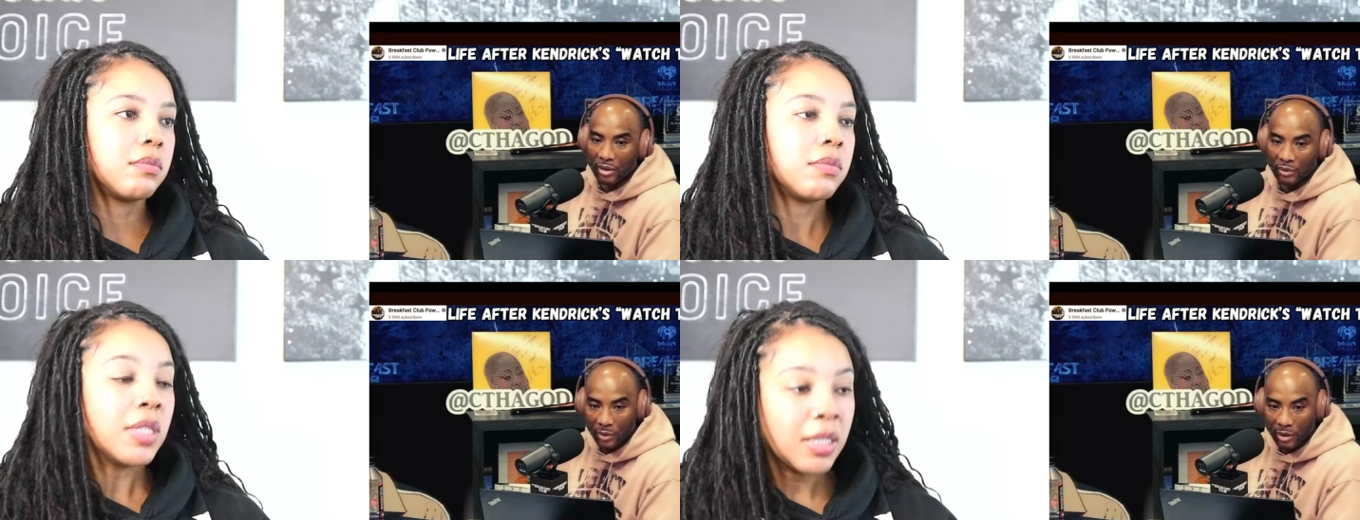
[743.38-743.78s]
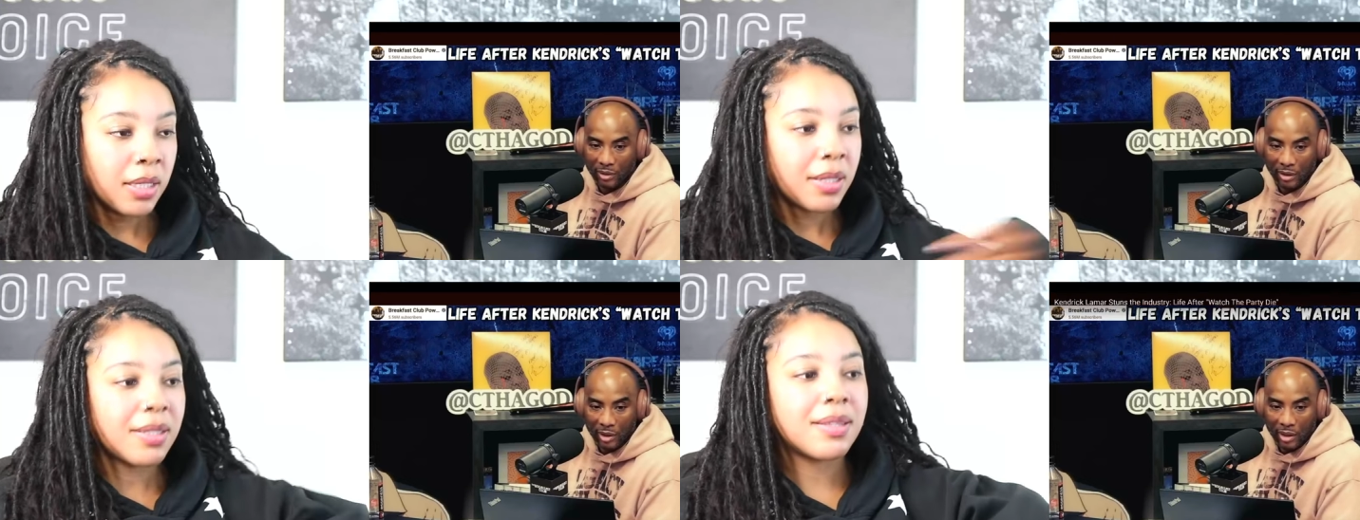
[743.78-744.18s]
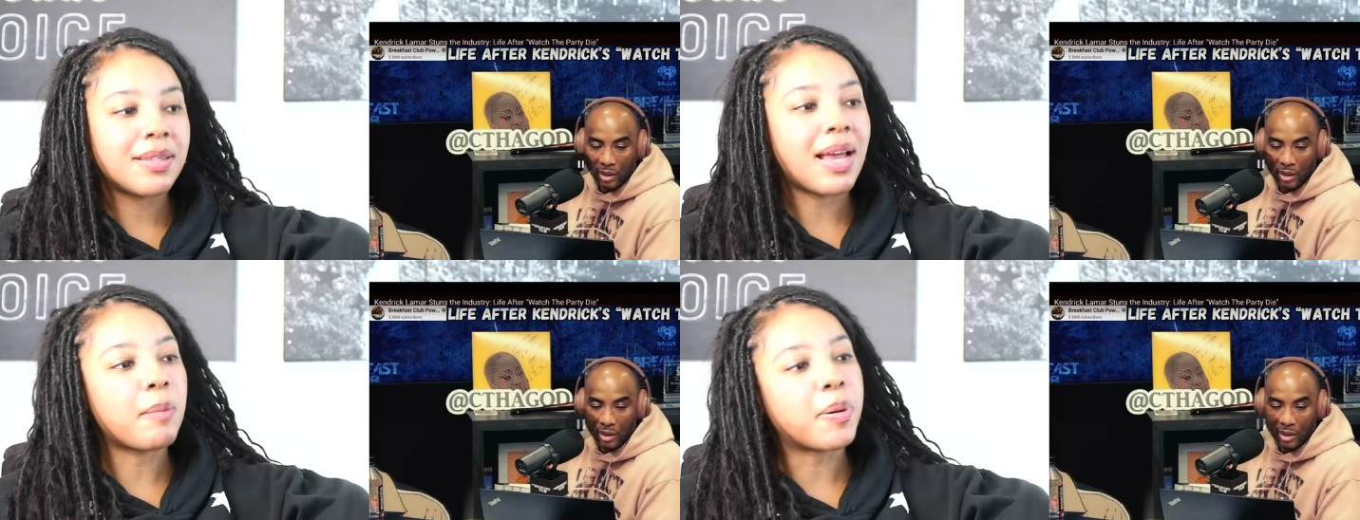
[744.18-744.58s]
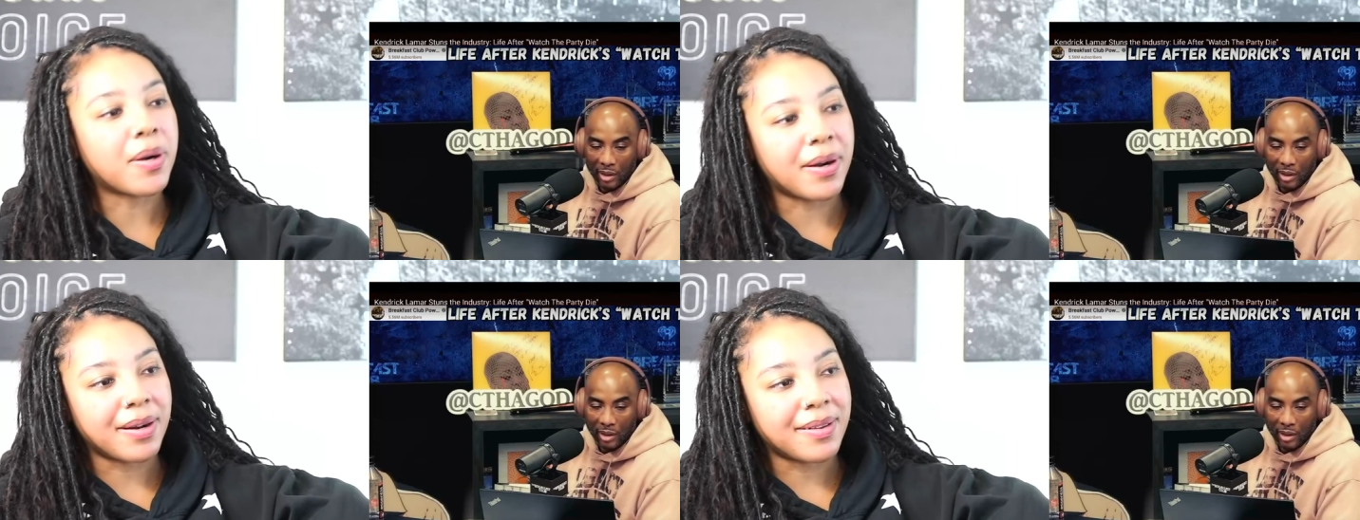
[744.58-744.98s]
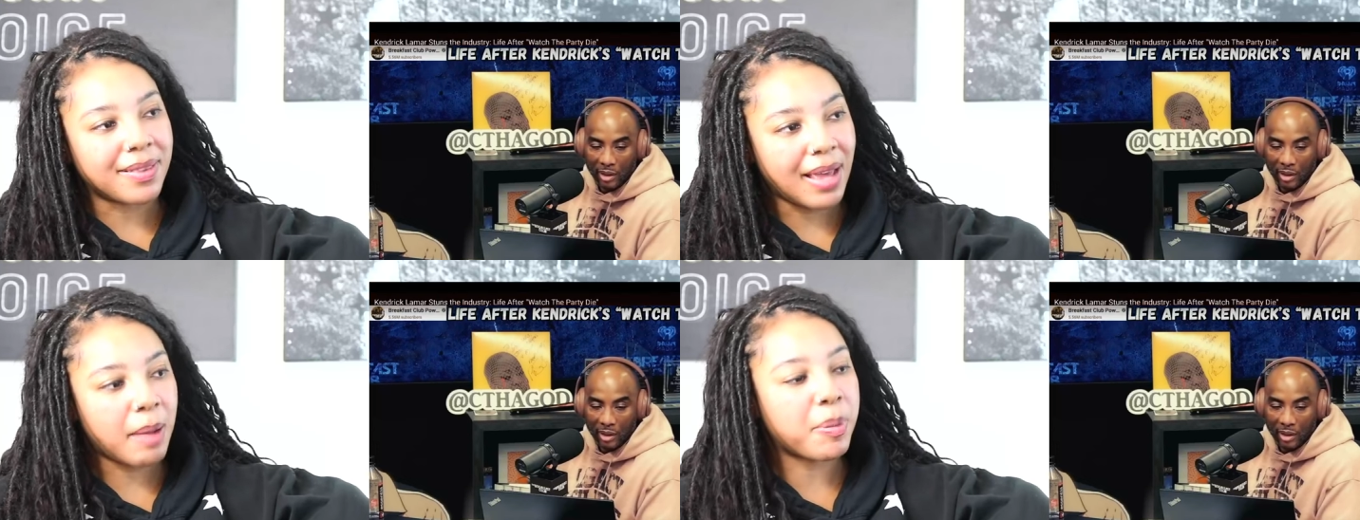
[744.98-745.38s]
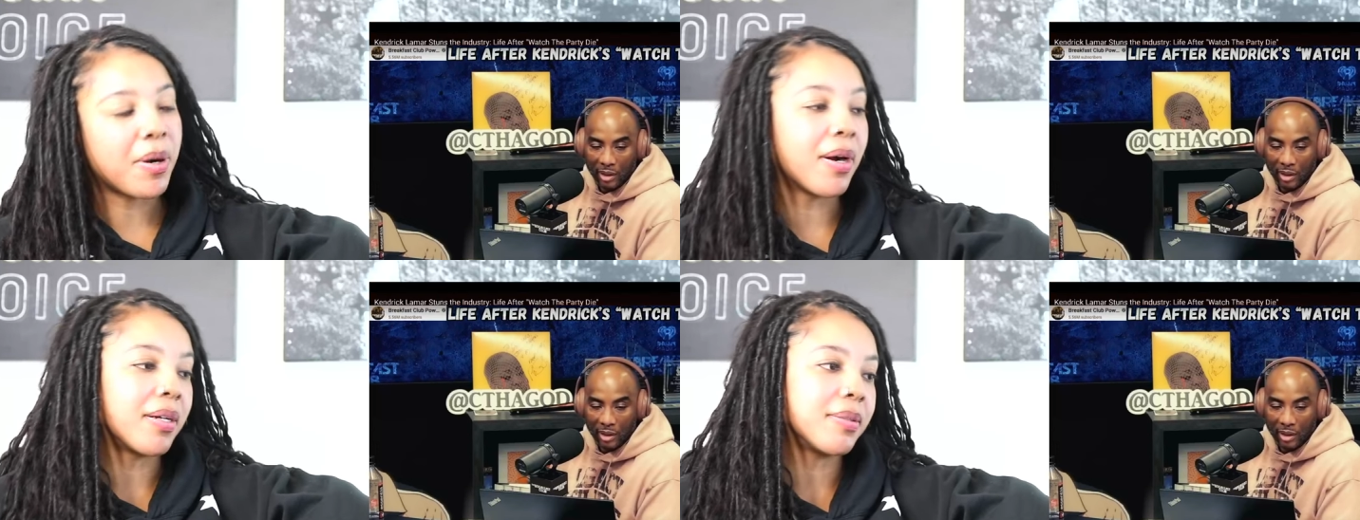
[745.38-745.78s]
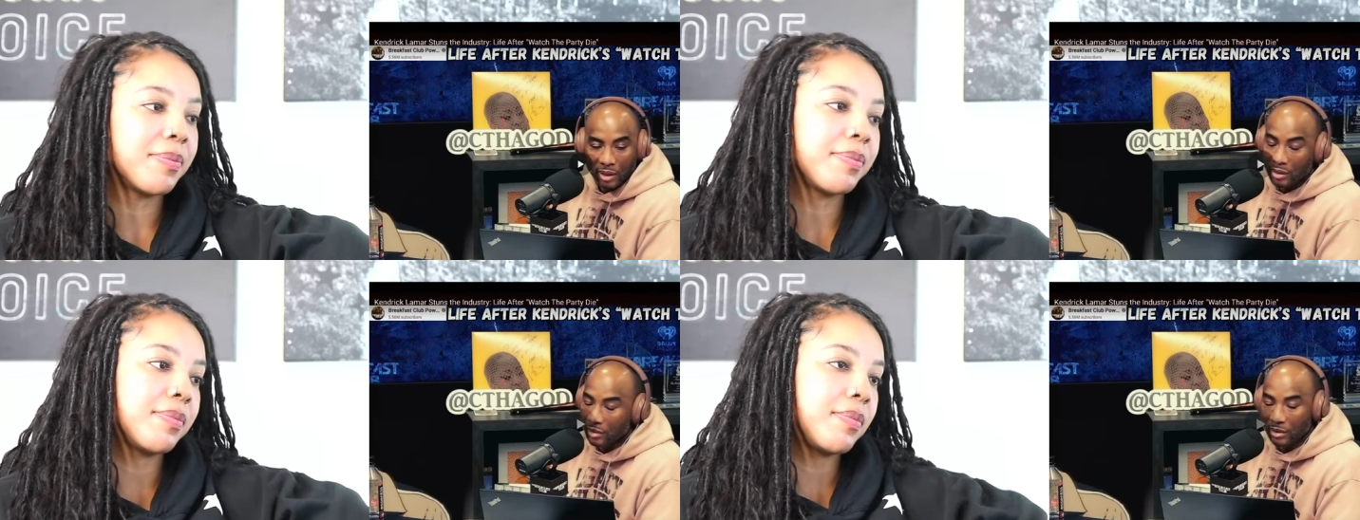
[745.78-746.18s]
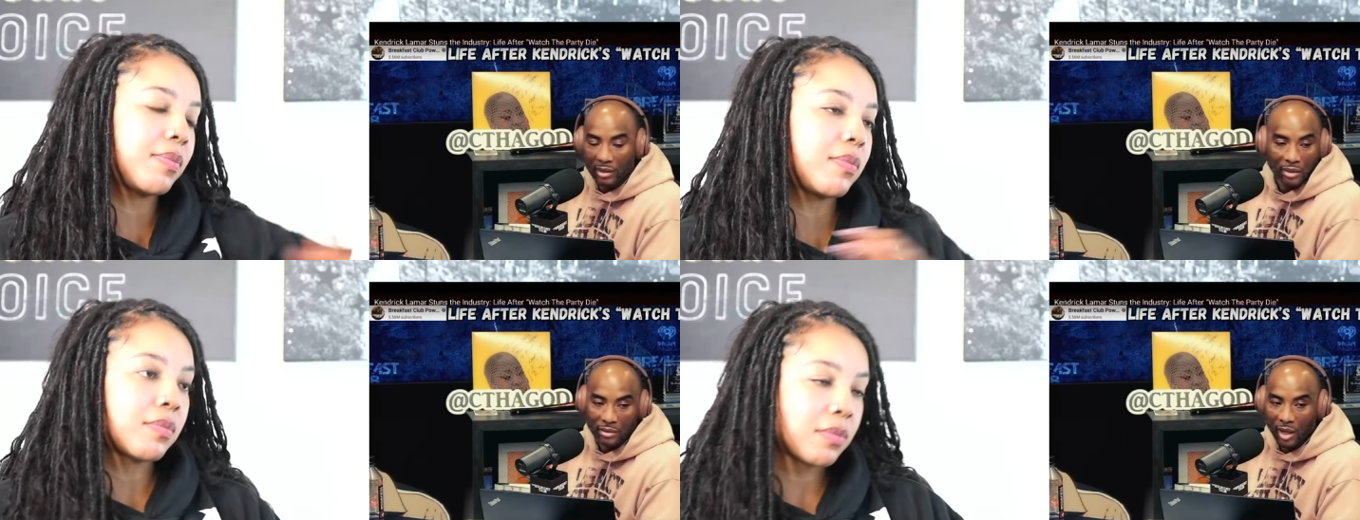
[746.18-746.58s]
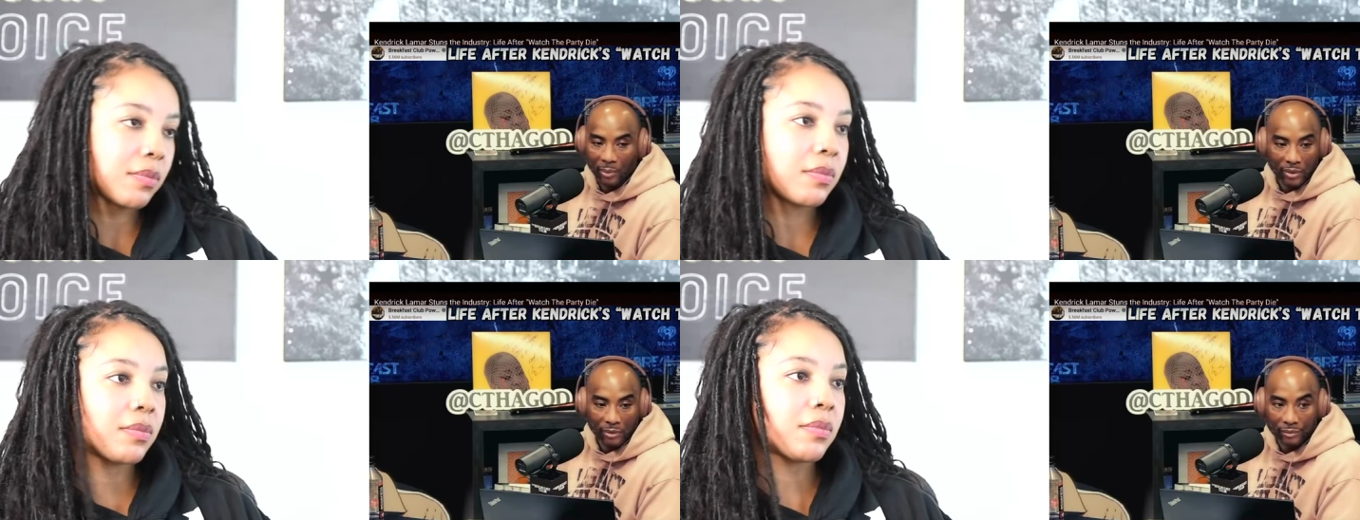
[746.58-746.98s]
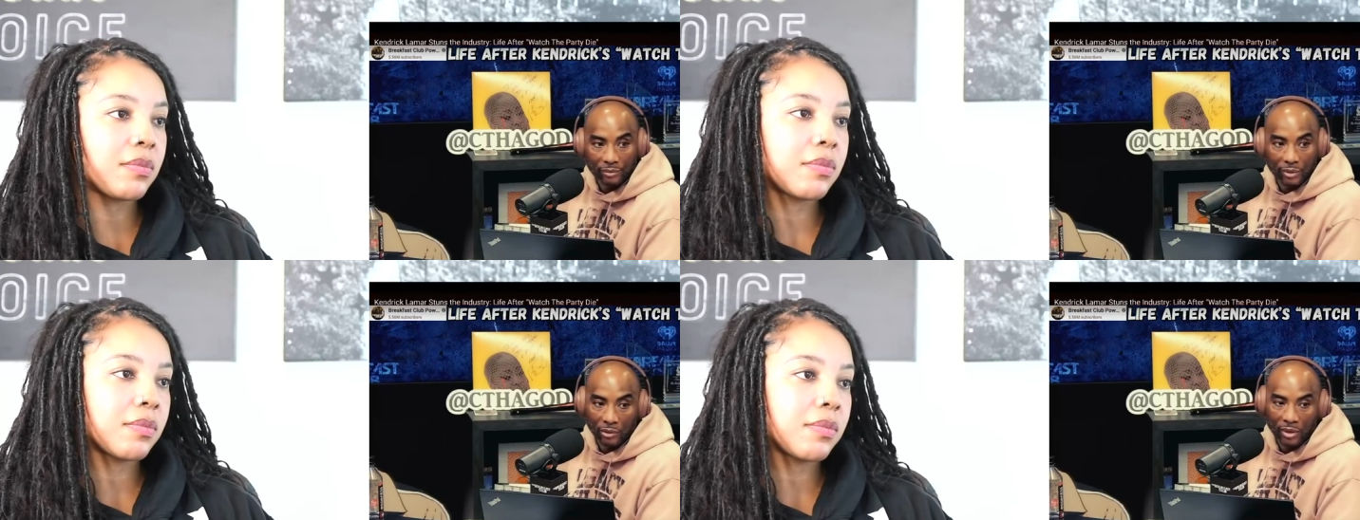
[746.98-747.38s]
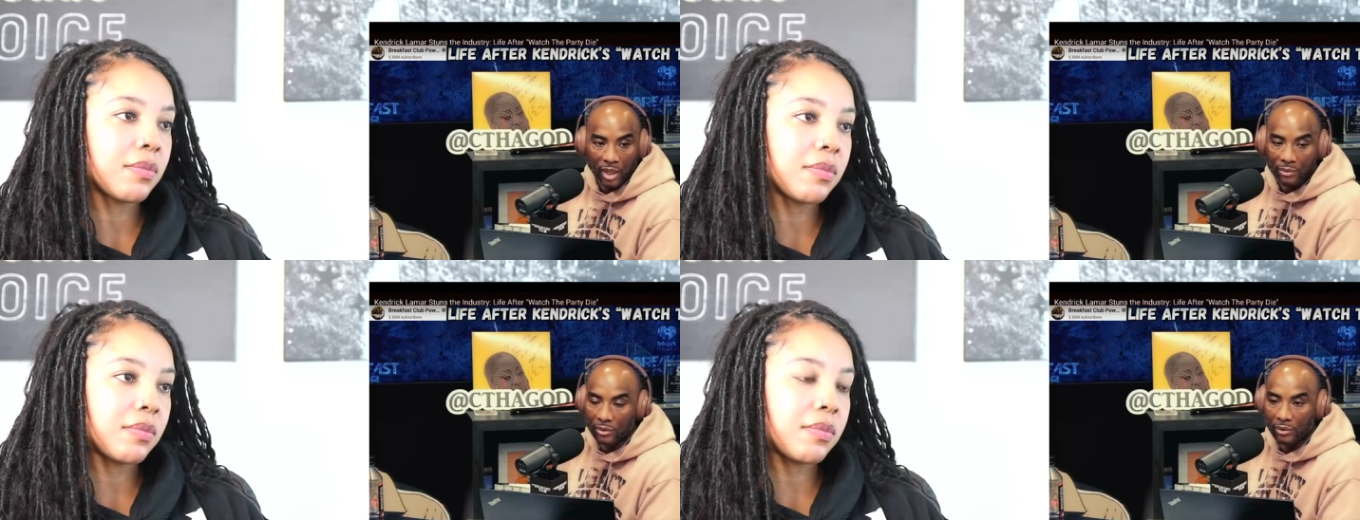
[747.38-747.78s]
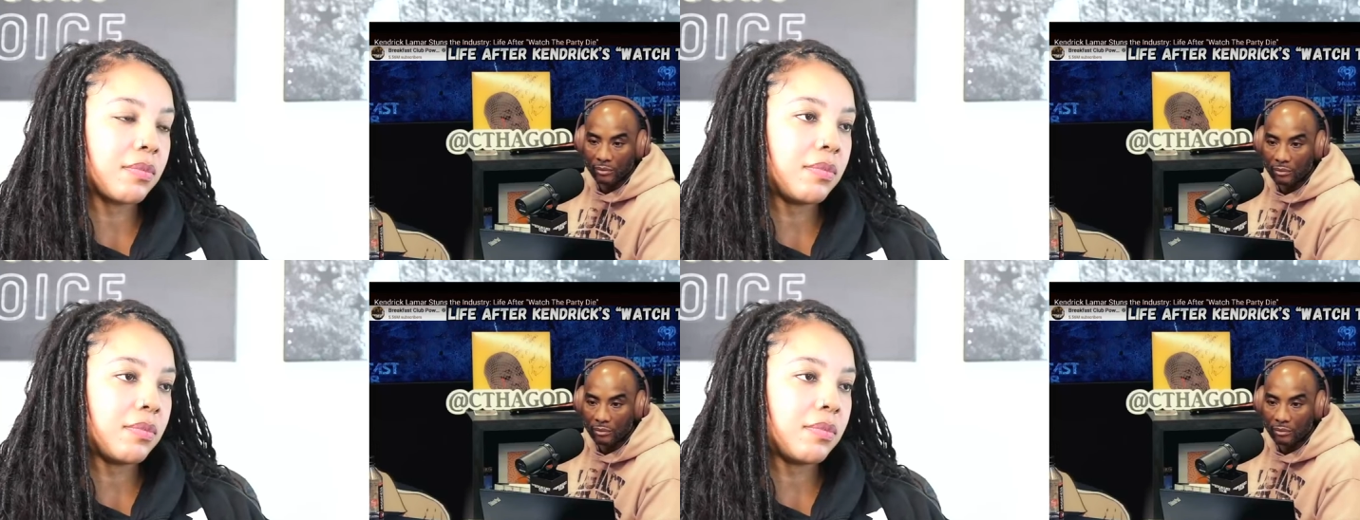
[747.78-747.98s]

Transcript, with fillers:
Speaker 1: in the world.
Speaker 2: That part, that part.
Speaker 1: Cause this ain't stopping no time soon.